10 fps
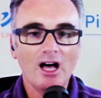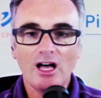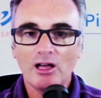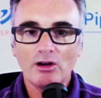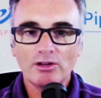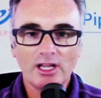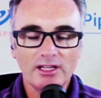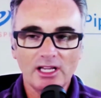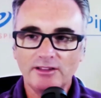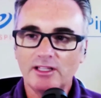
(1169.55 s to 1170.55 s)
Uh,
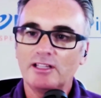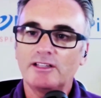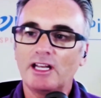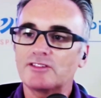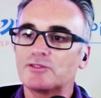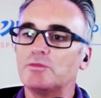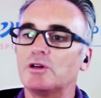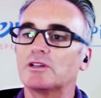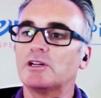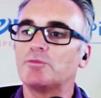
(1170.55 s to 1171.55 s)
okay, in in the last
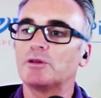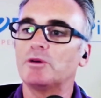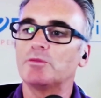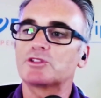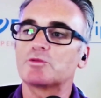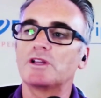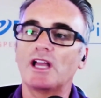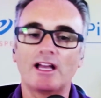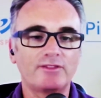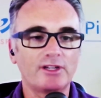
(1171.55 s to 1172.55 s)
couple of moments we
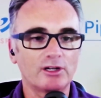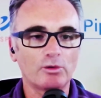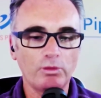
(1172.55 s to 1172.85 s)
have here,